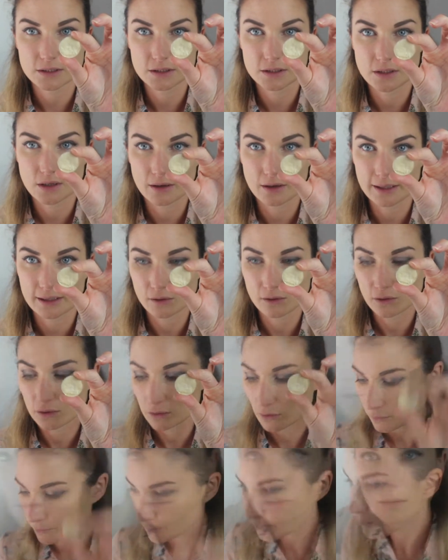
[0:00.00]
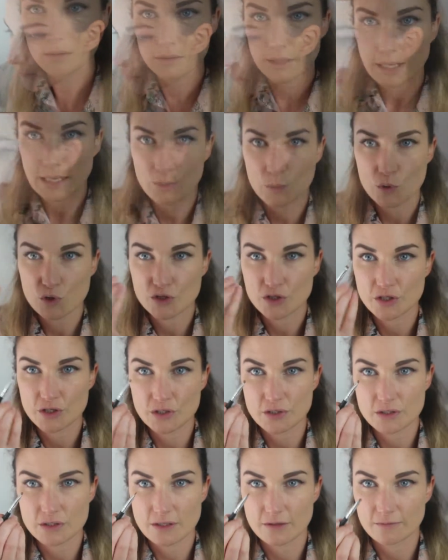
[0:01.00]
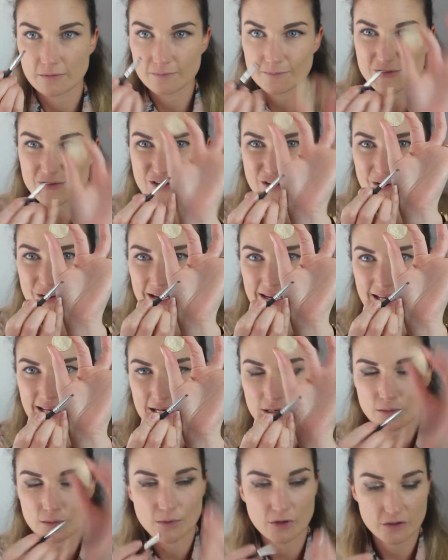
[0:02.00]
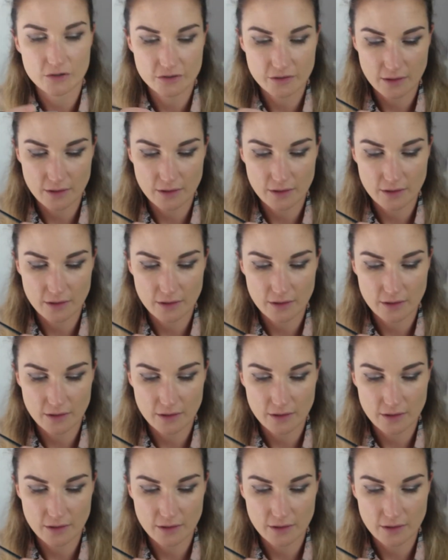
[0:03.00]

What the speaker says: Nylon, and we'll just use a tiny little brush